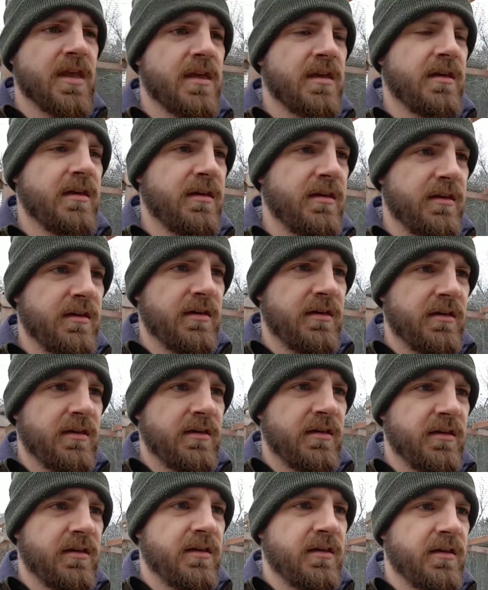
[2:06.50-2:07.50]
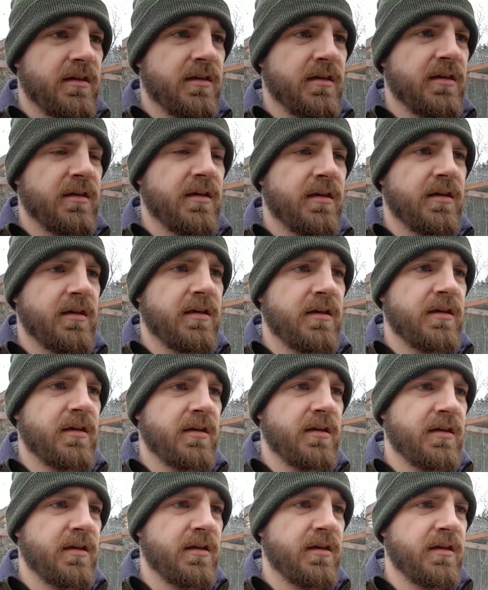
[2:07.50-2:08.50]

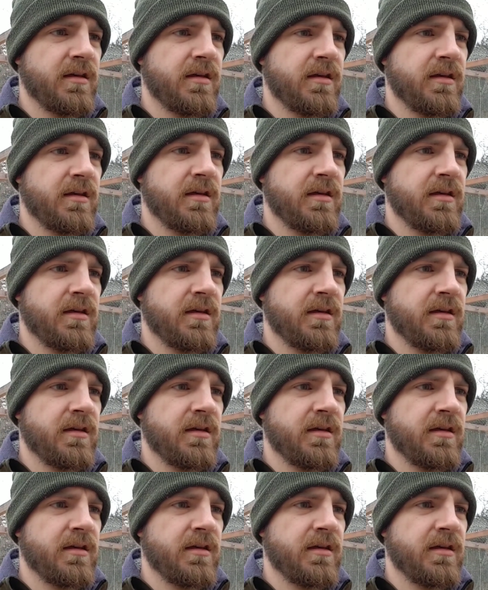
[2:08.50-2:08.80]
(no one is talking)